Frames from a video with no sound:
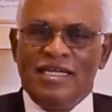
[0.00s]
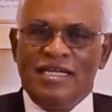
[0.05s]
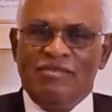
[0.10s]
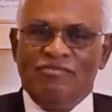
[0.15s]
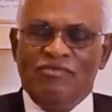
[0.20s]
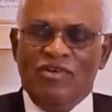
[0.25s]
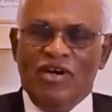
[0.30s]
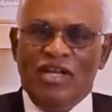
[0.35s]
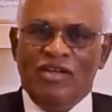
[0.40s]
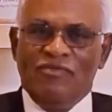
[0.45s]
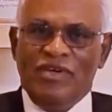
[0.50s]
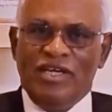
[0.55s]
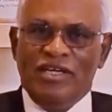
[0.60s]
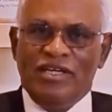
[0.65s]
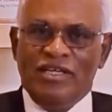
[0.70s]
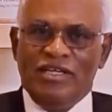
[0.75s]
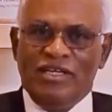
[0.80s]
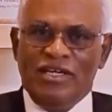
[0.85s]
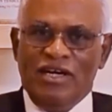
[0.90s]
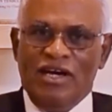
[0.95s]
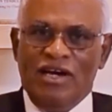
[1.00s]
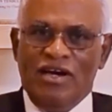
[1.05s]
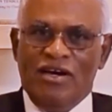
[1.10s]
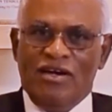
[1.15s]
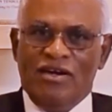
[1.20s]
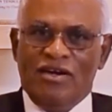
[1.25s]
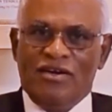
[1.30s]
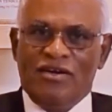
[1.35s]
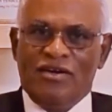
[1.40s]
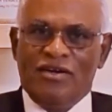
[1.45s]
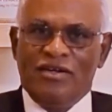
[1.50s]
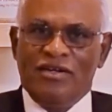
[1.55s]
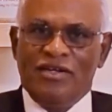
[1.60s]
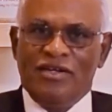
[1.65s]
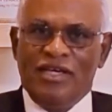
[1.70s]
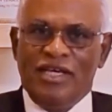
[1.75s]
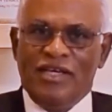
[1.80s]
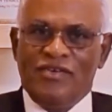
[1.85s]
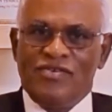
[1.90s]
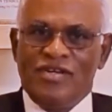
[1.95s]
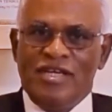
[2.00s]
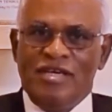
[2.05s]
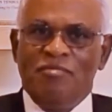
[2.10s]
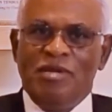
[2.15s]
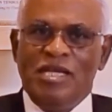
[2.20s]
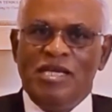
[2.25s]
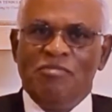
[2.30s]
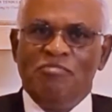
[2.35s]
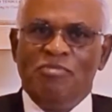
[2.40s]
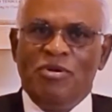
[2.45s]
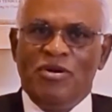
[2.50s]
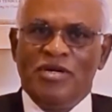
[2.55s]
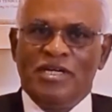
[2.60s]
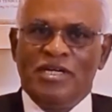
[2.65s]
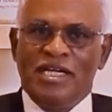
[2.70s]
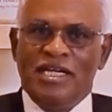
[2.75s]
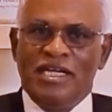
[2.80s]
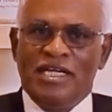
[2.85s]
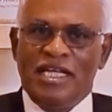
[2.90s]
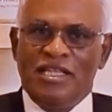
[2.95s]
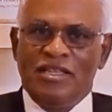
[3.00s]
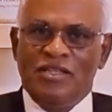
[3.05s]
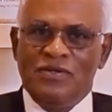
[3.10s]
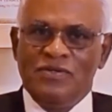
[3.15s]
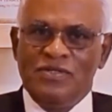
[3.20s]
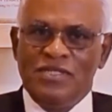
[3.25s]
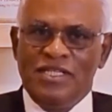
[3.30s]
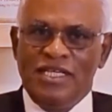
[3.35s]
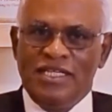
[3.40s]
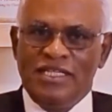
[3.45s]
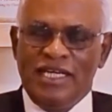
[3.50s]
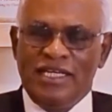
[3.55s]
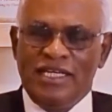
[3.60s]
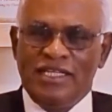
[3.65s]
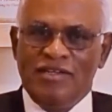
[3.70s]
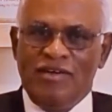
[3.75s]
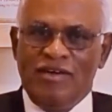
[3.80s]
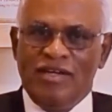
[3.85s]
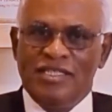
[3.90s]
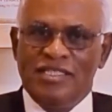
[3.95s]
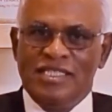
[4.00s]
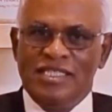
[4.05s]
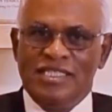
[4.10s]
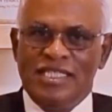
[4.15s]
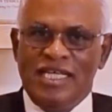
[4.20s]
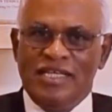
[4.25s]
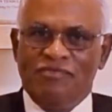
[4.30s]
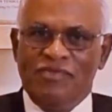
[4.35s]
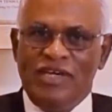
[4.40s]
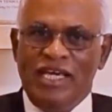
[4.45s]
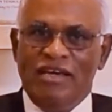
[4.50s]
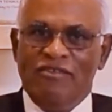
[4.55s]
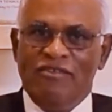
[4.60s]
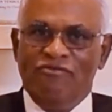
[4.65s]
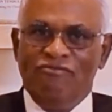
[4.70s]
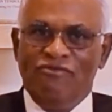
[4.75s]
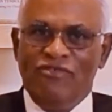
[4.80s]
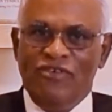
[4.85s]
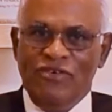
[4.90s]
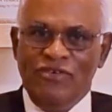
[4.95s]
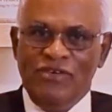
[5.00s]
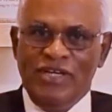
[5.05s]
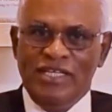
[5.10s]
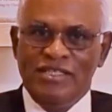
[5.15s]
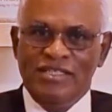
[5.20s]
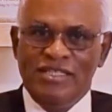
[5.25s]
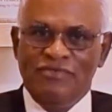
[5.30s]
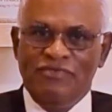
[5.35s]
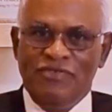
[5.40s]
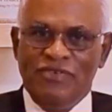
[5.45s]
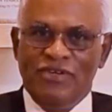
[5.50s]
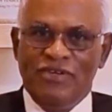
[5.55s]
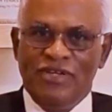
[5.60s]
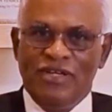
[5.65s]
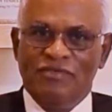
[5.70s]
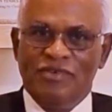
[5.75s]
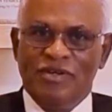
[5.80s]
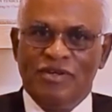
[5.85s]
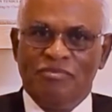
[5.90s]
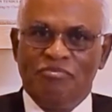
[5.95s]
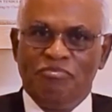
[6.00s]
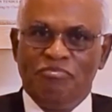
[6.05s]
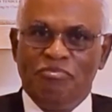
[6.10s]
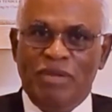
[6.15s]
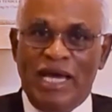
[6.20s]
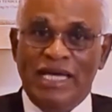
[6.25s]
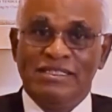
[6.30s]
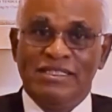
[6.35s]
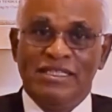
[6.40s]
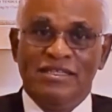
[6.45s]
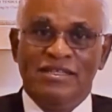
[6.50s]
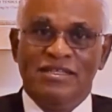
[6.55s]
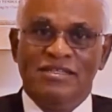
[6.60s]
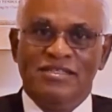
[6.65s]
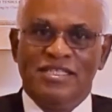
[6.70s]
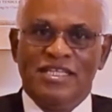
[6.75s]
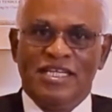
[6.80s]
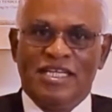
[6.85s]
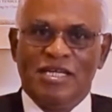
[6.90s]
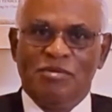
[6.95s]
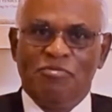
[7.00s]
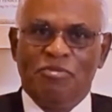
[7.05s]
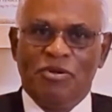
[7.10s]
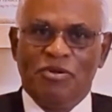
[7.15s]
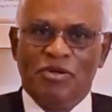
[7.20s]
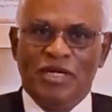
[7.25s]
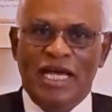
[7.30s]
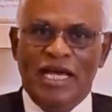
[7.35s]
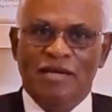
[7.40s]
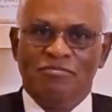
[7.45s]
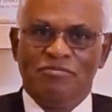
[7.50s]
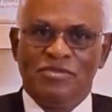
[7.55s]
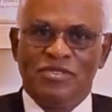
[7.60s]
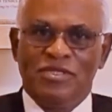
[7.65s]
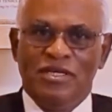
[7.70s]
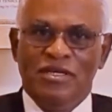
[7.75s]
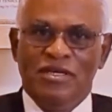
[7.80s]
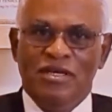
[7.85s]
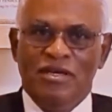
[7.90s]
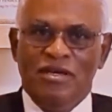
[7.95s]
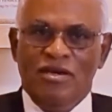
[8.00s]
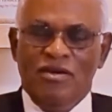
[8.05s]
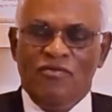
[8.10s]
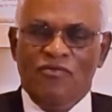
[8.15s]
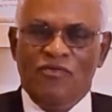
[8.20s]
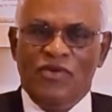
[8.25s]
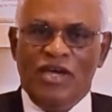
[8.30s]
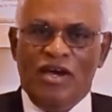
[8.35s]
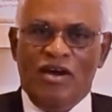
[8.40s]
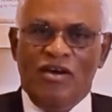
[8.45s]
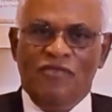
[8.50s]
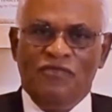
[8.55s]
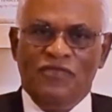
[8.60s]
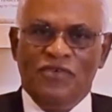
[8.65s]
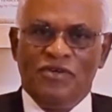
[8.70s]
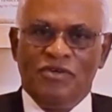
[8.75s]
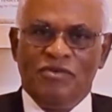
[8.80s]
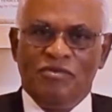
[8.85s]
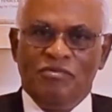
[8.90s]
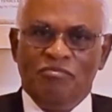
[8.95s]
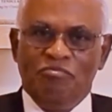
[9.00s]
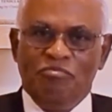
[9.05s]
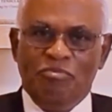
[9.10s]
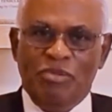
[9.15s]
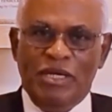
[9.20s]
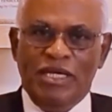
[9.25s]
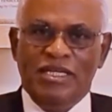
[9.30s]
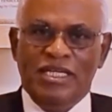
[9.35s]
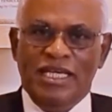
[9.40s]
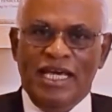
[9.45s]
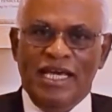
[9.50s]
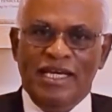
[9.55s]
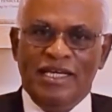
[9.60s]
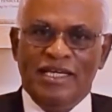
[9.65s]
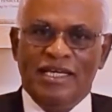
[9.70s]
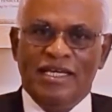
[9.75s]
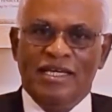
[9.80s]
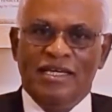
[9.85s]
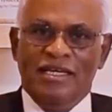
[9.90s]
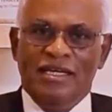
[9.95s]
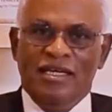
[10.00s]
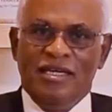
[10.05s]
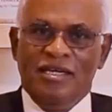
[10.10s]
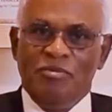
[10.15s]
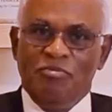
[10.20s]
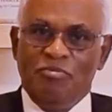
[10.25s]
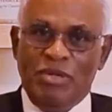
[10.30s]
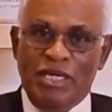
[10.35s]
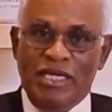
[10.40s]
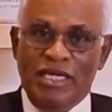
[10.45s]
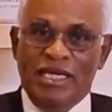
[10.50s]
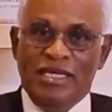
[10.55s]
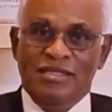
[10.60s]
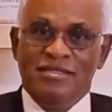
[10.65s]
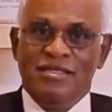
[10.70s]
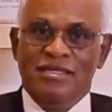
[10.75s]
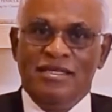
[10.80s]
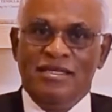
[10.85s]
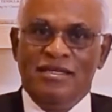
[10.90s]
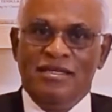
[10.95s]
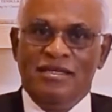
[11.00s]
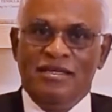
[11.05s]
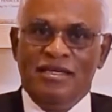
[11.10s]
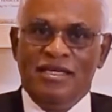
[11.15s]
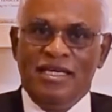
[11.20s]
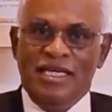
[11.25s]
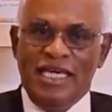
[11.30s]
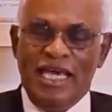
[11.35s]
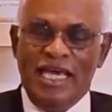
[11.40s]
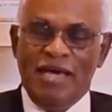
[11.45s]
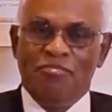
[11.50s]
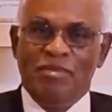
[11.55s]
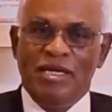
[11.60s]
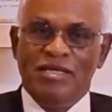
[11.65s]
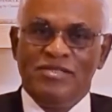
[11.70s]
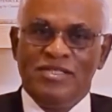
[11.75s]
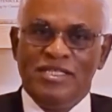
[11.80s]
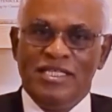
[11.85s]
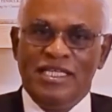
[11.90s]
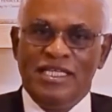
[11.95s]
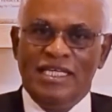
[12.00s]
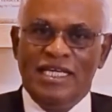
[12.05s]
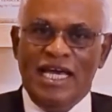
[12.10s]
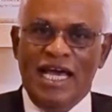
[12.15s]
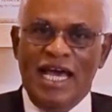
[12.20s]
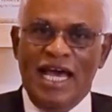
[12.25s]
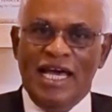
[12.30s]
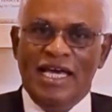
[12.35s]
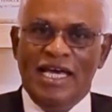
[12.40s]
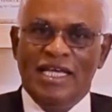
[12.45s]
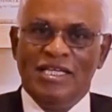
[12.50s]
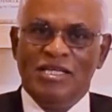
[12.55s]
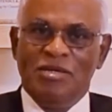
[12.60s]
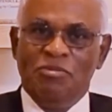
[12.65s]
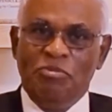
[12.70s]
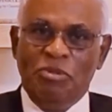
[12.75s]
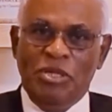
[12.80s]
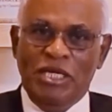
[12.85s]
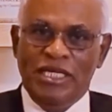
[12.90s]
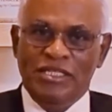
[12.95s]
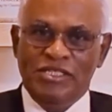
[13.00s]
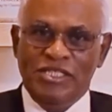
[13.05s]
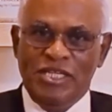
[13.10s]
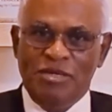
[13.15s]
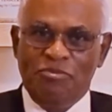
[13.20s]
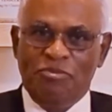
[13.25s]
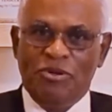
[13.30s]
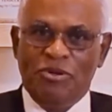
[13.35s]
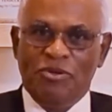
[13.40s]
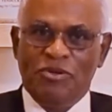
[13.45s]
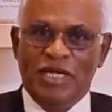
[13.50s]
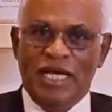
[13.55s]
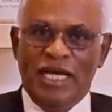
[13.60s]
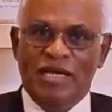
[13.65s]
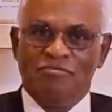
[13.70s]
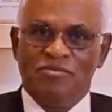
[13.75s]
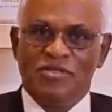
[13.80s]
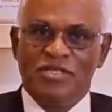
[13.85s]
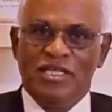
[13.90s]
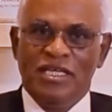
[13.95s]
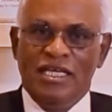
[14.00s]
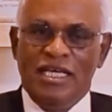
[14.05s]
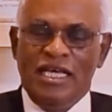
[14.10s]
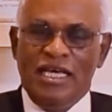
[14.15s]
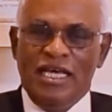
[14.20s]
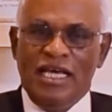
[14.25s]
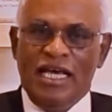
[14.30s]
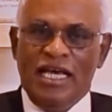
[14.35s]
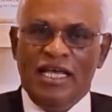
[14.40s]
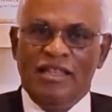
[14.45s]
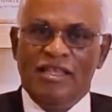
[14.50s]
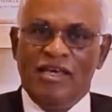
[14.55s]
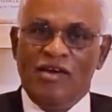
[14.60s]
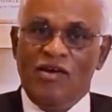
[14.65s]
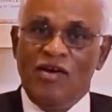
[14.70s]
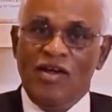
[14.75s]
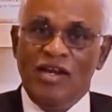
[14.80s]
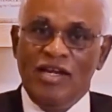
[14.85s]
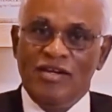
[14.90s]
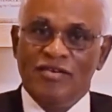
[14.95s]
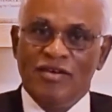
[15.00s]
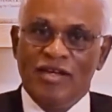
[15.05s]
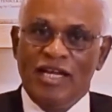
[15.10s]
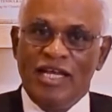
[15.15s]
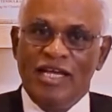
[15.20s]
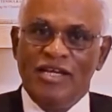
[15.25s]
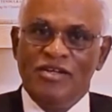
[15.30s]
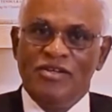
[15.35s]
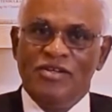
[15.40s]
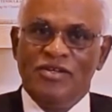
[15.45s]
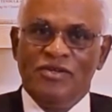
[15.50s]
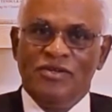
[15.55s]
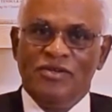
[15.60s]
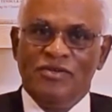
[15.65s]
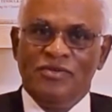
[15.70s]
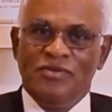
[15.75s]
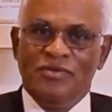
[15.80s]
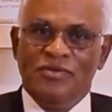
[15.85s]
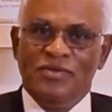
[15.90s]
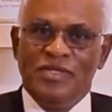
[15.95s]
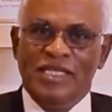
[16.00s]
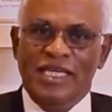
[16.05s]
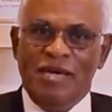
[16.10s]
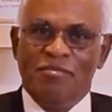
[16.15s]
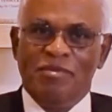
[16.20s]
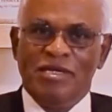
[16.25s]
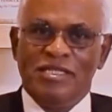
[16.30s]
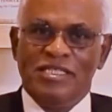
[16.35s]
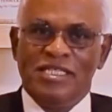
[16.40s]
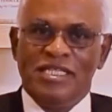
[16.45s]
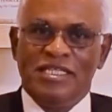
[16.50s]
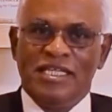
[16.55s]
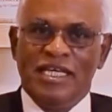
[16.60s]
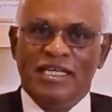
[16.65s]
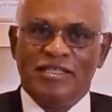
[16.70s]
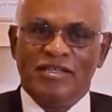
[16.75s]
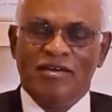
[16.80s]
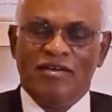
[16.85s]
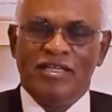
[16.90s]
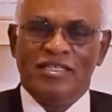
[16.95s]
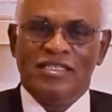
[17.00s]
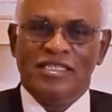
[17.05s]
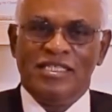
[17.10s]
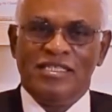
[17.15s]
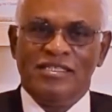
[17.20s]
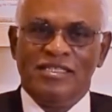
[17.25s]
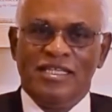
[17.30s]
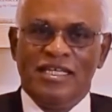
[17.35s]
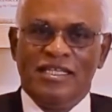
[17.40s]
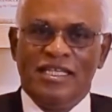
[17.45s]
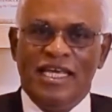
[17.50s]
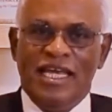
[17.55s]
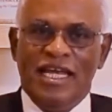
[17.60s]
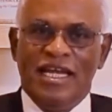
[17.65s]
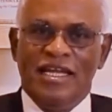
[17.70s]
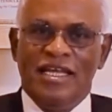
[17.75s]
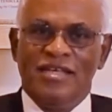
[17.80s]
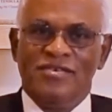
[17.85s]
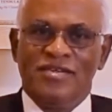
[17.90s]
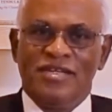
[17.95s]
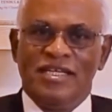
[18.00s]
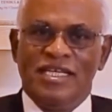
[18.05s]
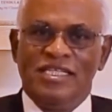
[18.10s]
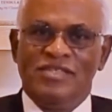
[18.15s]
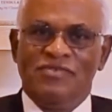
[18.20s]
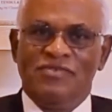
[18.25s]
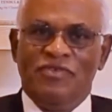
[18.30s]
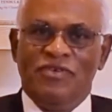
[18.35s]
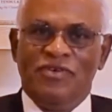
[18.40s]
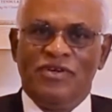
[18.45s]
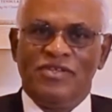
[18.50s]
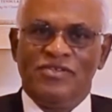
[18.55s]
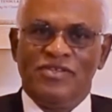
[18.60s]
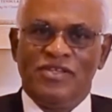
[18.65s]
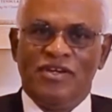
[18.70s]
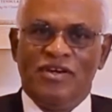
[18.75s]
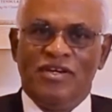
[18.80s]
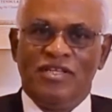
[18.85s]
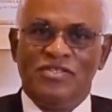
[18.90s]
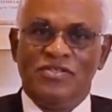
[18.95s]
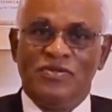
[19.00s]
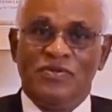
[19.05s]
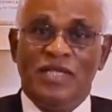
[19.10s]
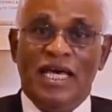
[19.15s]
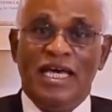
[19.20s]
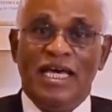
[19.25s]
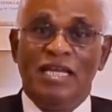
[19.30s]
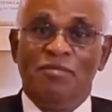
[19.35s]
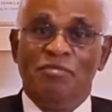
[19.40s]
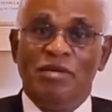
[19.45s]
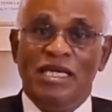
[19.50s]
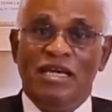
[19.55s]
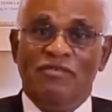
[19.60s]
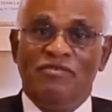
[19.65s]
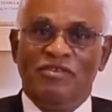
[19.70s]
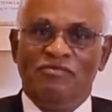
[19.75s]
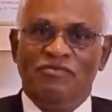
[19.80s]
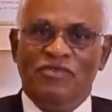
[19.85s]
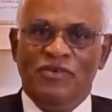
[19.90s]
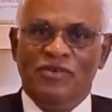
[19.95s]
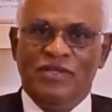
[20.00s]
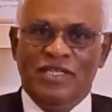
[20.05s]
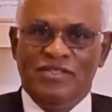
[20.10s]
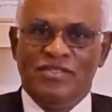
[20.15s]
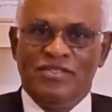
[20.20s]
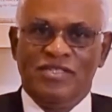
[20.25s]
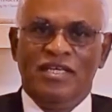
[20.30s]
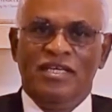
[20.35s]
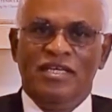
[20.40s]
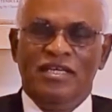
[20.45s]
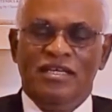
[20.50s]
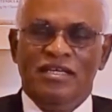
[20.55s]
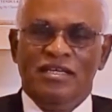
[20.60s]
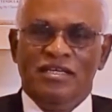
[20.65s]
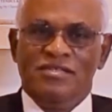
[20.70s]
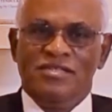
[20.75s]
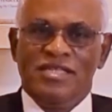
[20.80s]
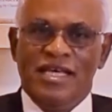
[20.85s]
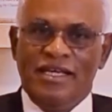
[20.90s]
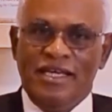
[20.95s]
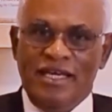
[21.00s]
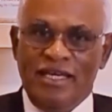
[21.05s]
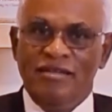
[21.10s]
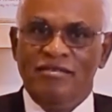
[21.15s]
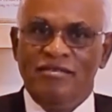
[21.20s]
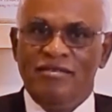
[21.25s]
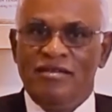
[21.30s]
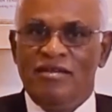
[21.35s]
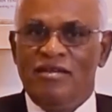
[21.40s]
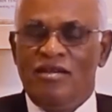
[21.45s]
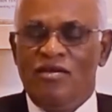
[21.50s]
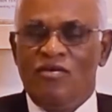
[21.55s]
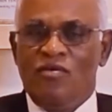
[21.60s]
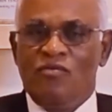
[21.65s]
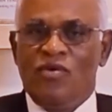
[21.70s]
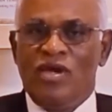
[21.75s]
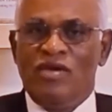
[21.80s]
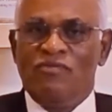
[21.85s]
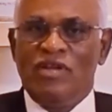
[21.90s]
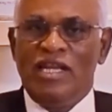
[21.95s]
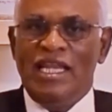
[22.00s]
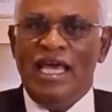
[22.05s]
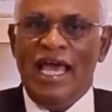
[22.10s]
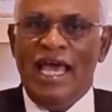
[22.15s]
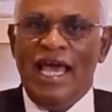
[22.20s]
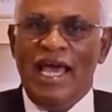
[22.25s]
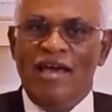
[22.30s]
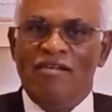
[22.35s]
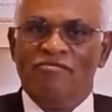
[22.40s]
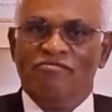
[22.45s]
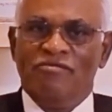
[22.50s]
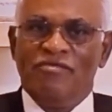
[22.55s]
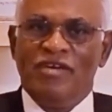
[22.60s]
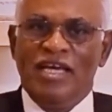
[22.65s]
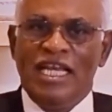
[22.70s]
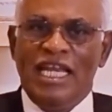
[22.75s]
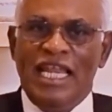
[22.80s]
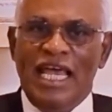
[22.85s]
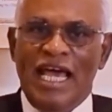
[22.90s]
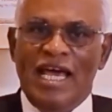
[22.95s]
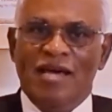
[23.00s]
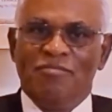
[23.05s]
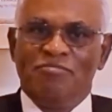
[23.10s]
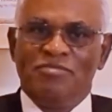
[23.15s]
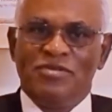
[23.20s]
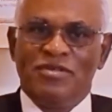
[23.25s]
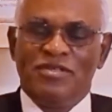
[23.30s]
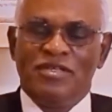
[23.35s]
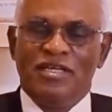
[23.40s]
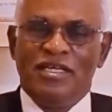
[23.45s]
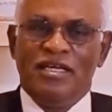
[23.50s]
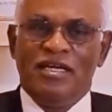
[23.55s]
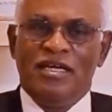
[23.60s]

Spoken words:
are evolving, are extremely important, and those are the technologies that we have focused for our bachelor's degree programs. We offer BTech, BSc, MSc, and PhD programs, and they all relate to the emerging technologies that the industry is focusing on. So that'll be our focus. Second, we will have labs,